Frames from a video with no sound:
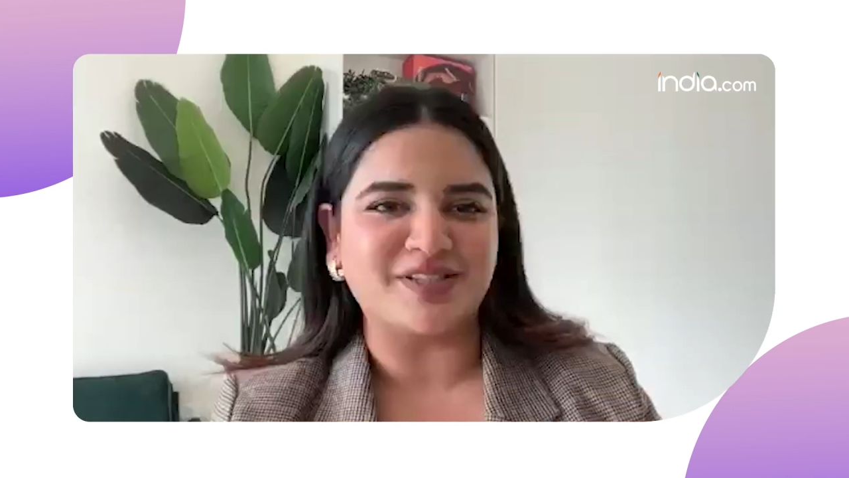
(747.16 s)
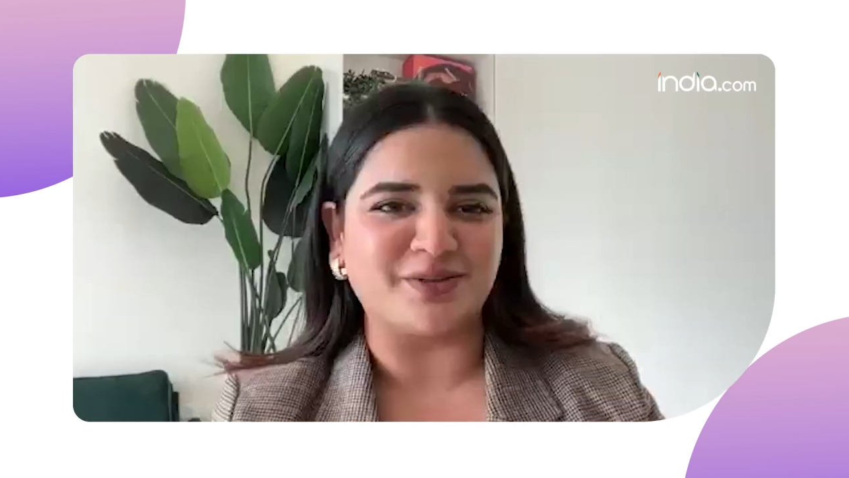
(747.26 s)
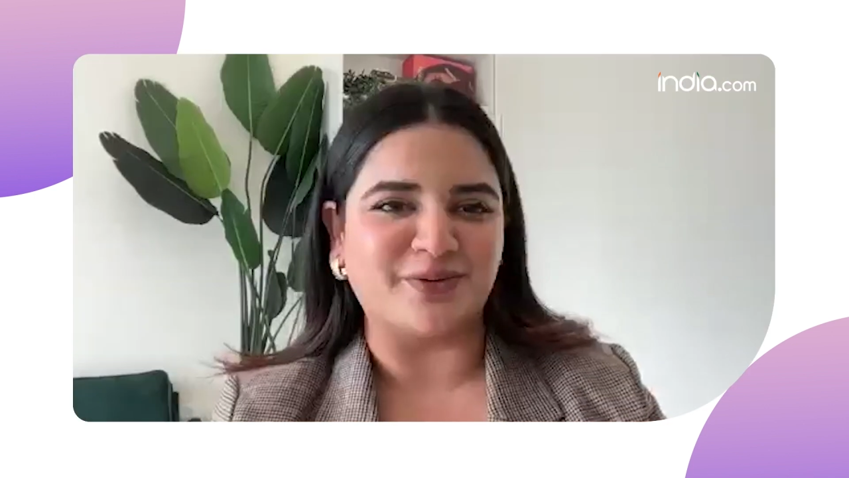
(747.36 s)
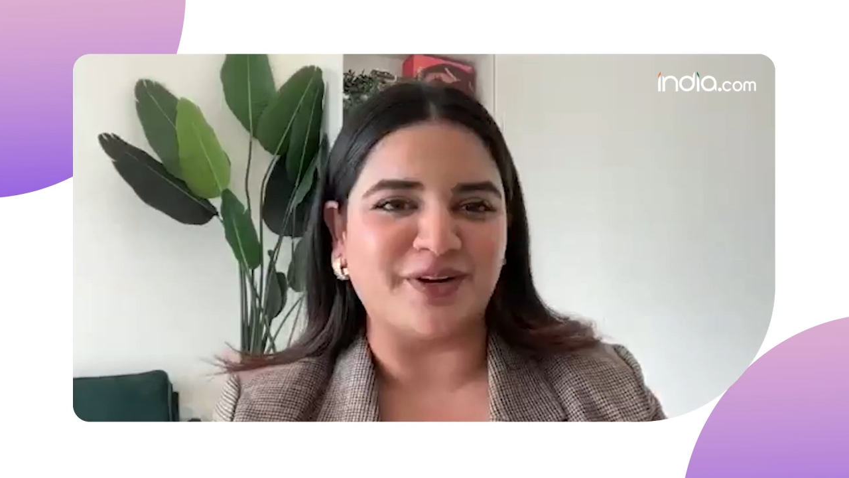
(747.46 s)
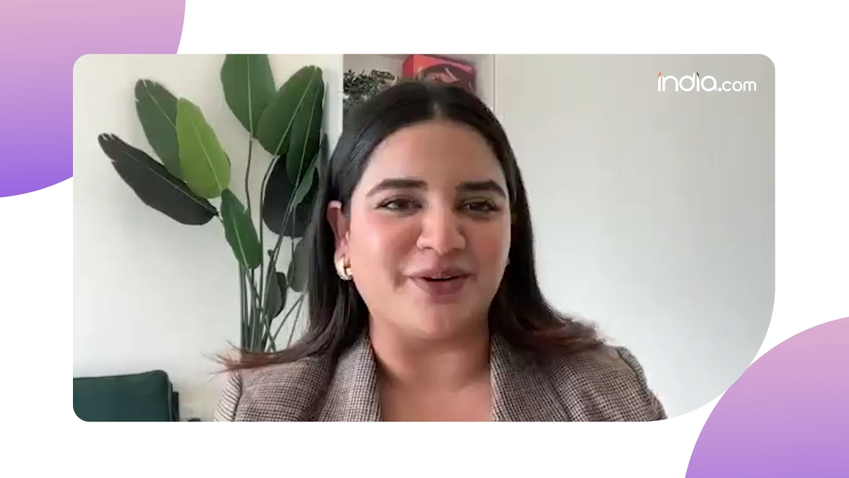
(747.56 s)
of the
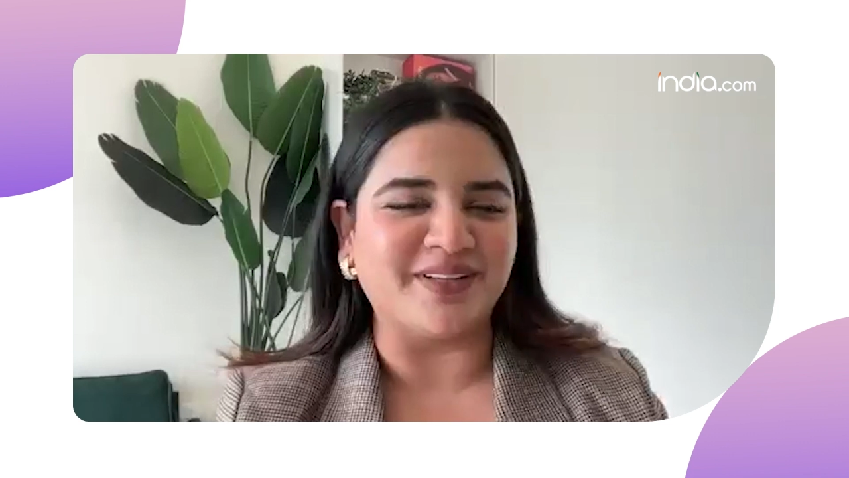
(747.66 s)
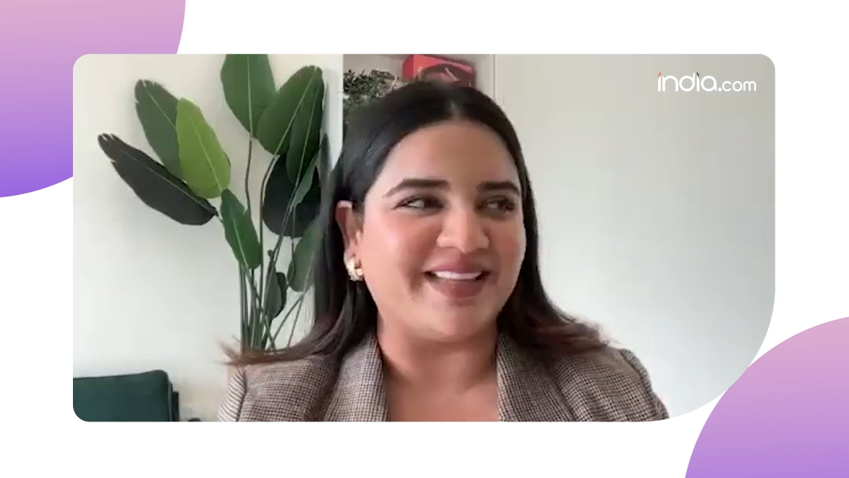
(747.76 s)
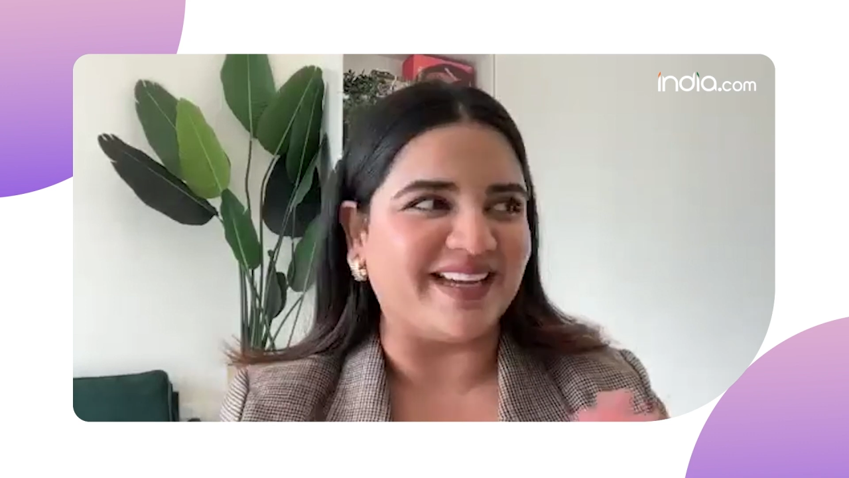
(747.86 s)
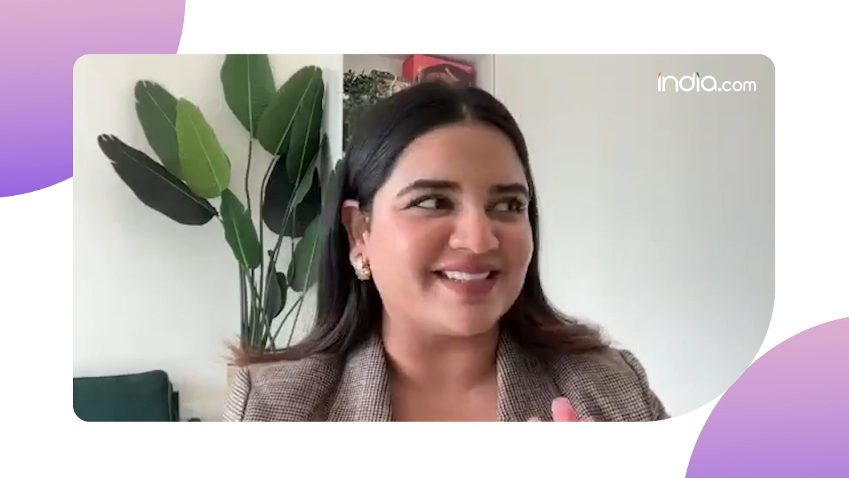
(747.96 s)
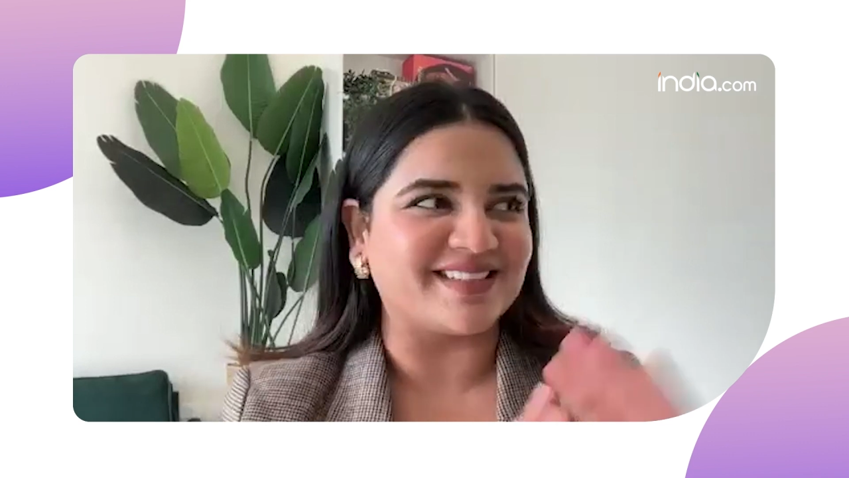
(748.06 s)
studio,
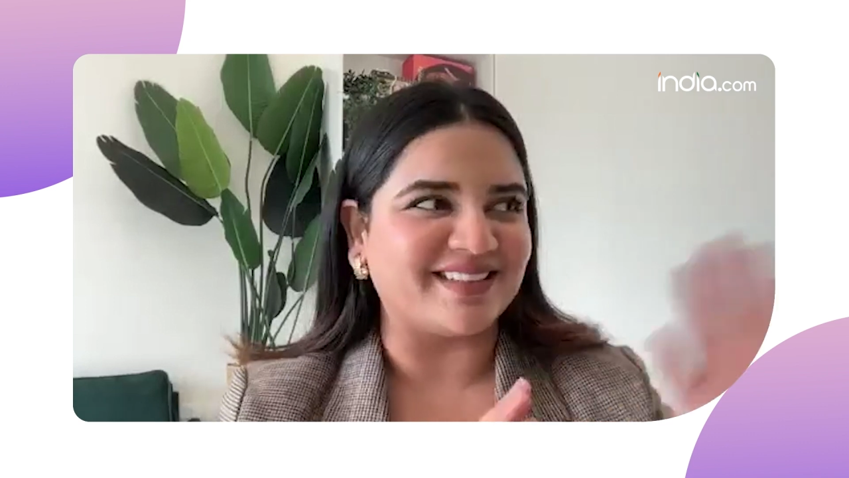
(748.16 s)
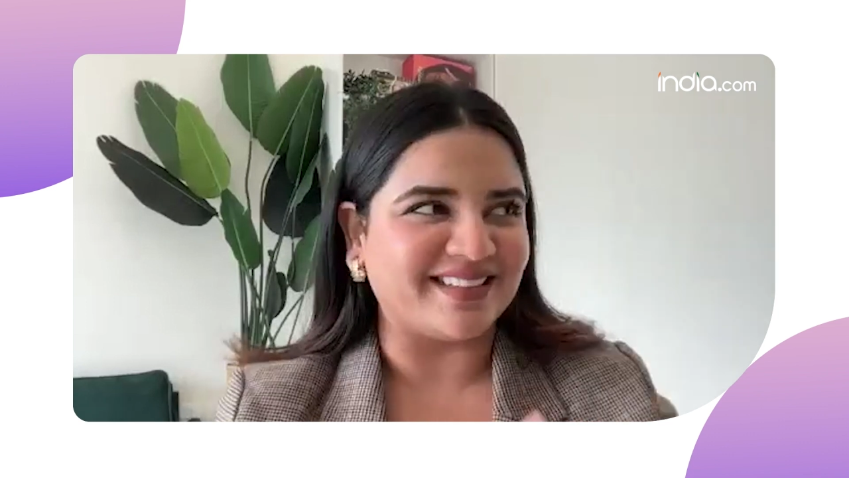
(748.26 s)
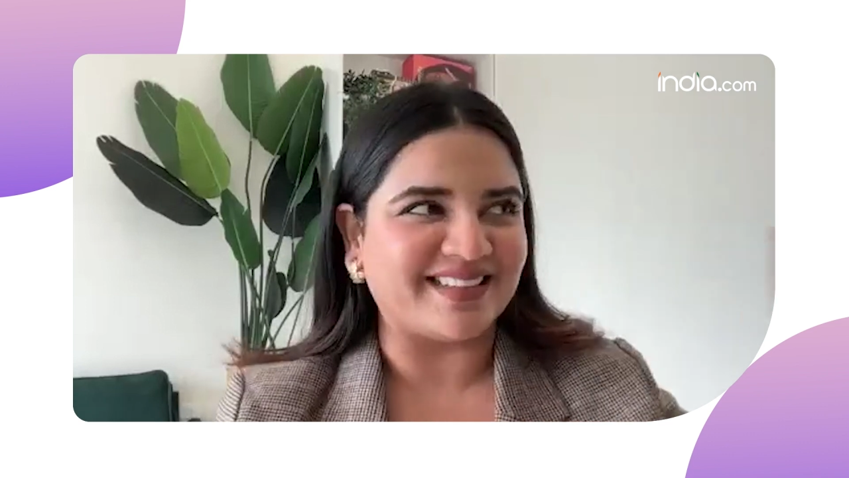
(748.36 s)
there's